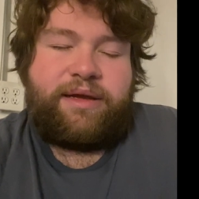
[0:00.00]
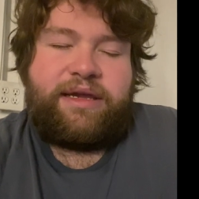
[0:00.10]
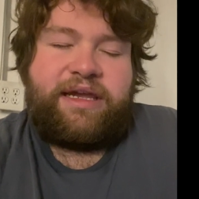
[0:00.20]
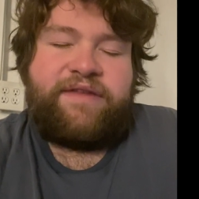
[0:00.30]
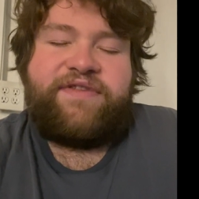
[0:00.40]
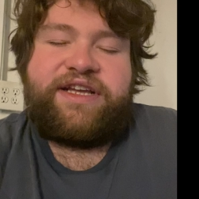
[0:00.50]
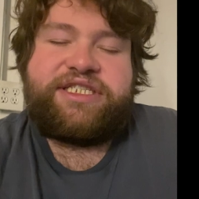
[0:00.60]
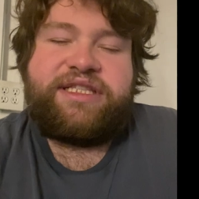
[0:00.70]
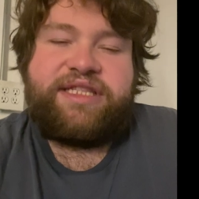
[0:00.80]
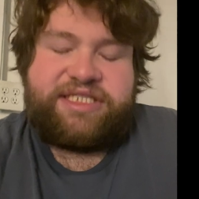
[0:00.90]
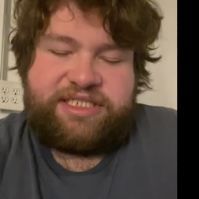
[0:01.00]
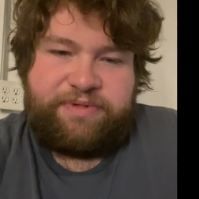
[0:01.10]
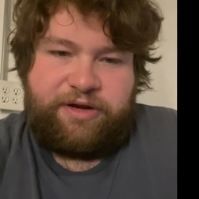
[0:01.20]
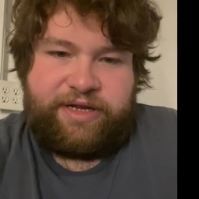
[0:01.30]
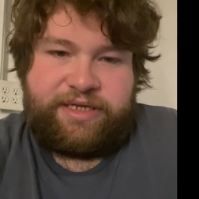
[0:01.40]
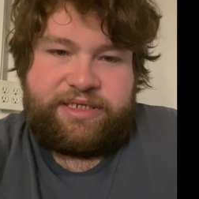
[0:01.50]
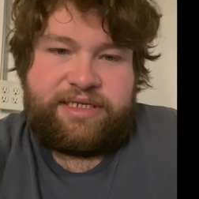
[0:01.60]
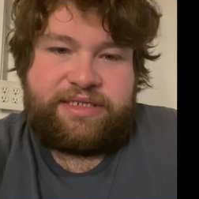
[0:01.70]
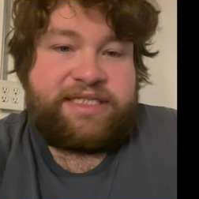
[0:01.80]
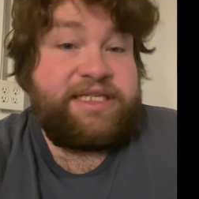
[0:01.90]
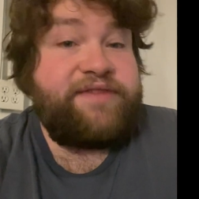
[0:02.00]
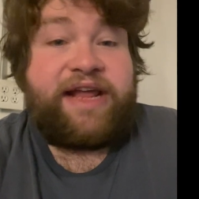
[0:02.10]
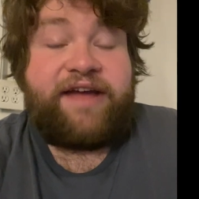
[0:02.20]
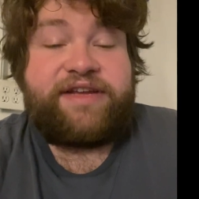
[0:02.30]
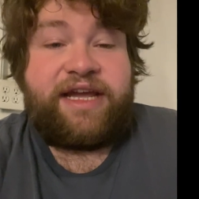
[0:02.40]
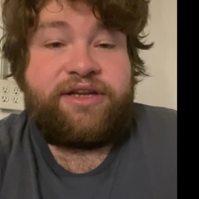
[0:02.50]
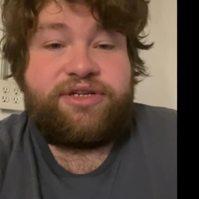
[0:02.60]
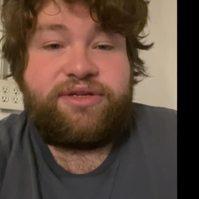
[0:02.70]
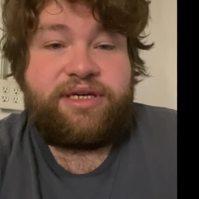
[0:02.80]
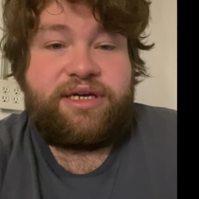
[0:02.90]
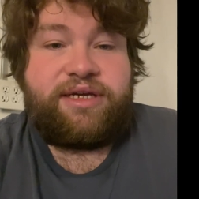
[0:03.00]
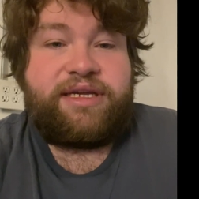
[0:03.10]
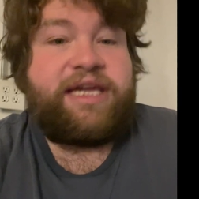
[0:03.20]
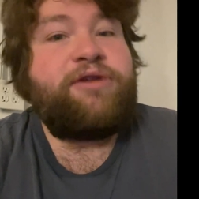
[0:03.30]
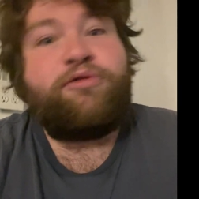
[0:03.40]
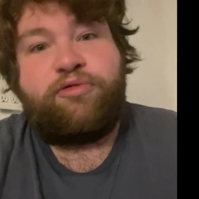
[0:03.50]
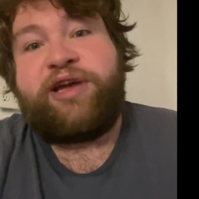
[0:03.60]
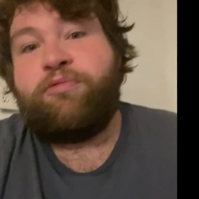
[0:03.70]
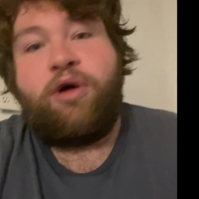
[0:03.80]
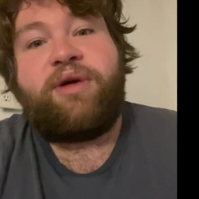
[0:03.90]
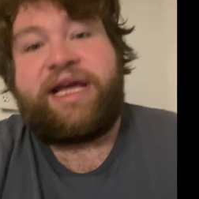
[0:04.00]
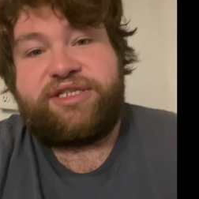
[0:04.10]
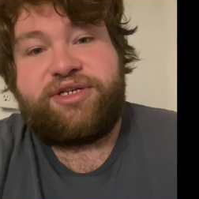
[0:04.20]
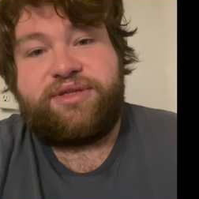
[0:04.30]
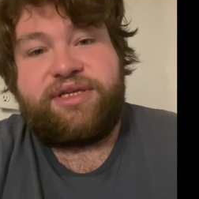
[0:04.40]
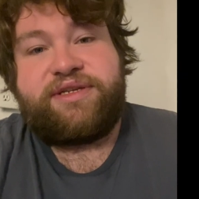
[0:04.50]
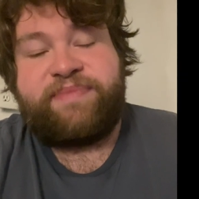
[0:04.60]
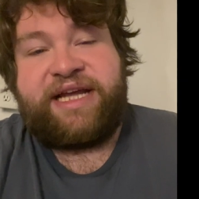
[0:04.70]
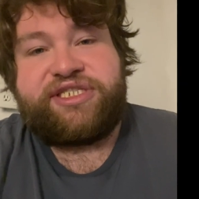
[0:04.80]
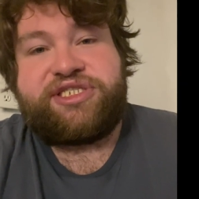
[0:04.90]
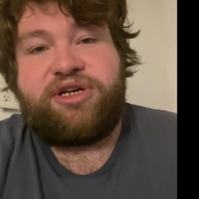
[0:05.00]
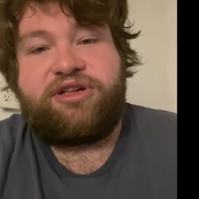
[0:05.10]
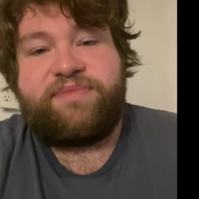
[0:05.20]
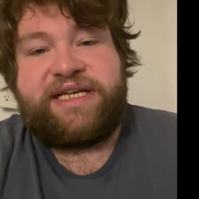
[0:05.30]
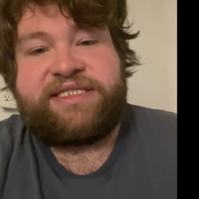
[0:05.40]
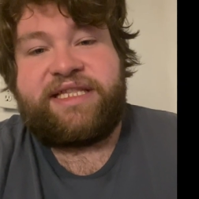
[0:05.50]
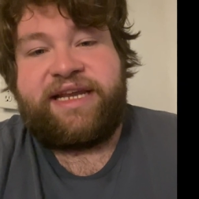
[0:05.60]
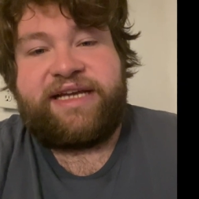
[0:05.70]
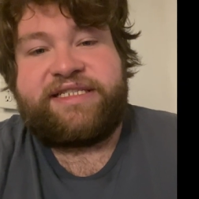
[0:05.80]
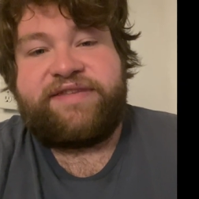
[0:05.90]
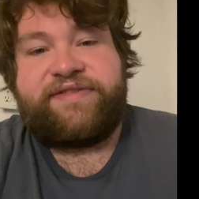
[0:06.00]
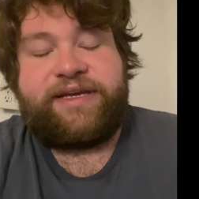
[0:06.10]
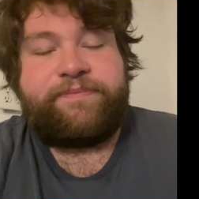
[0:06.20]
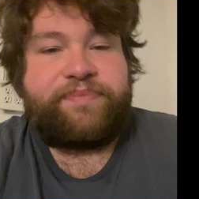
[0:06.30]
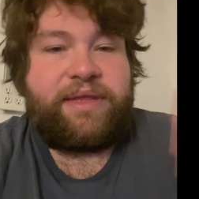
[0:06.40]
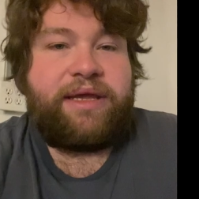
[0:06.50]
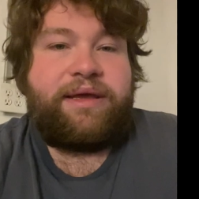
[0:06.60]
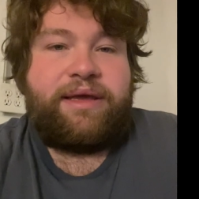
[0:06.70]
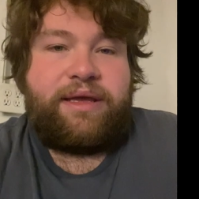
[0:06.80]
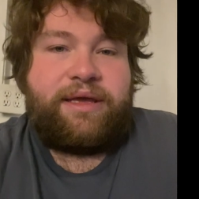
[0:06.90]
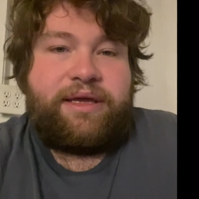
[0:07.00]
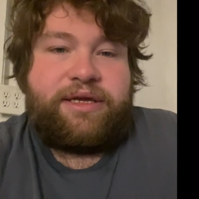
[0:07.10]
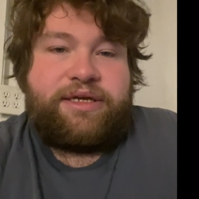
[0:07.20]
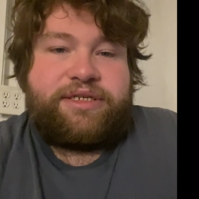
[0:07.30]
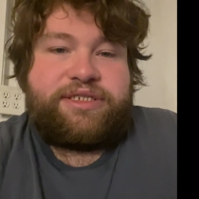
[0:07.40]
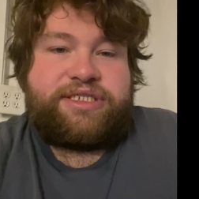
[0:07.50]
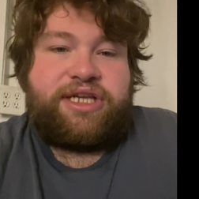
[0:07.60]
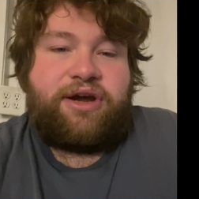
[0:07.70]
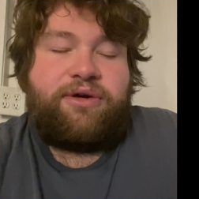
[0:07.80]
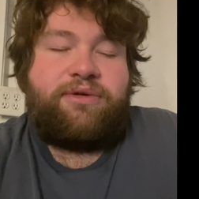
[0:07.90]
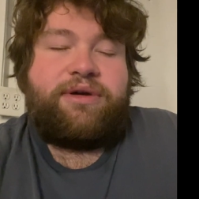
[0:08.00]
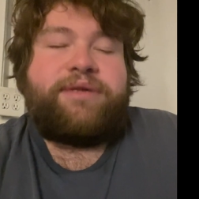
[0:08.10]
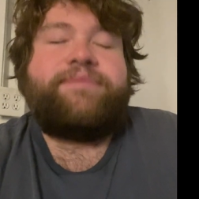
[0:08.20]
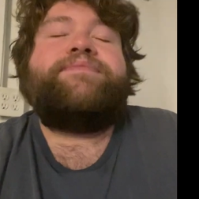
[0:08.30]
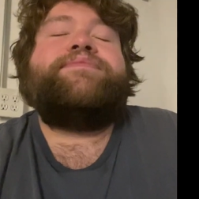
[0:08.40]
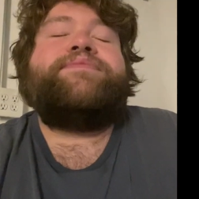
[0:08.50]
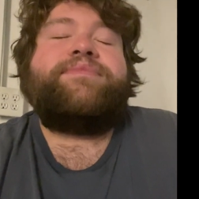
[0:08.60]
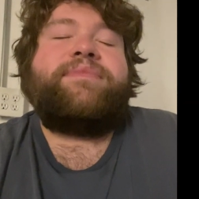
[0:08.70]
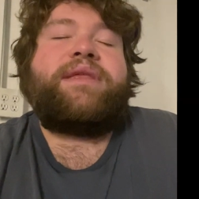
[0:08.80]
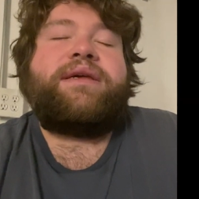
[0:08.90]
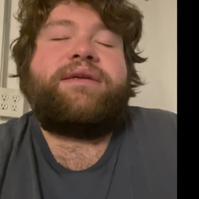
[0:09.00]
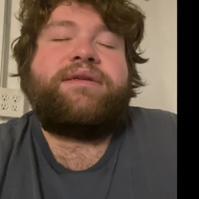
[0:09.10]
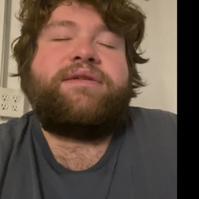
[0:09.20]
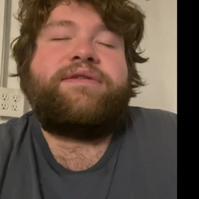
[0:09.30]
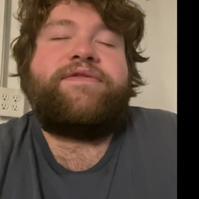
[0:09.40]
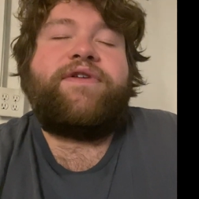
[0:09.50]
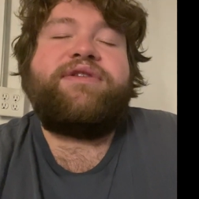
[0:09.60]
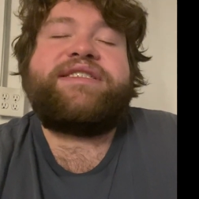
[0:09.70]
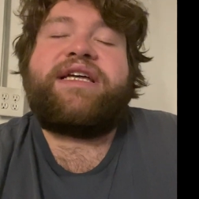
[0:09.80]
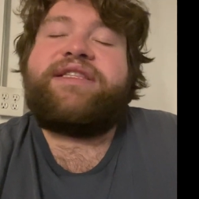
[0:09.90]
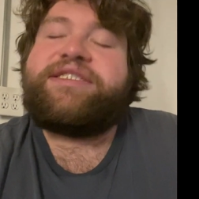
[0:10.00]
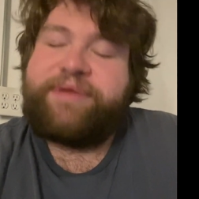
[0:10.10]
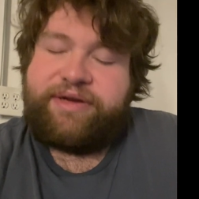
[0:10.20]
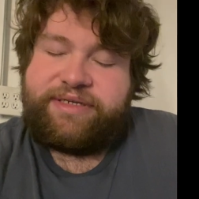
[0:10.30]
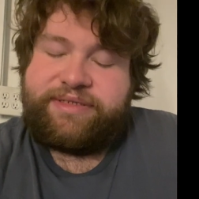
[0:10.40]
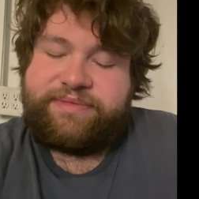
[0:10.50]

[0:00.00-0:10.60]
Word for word: envision this spirit doesn't even have to enter the it, it won't enter the magic circle because of the negativity so focus on the spirit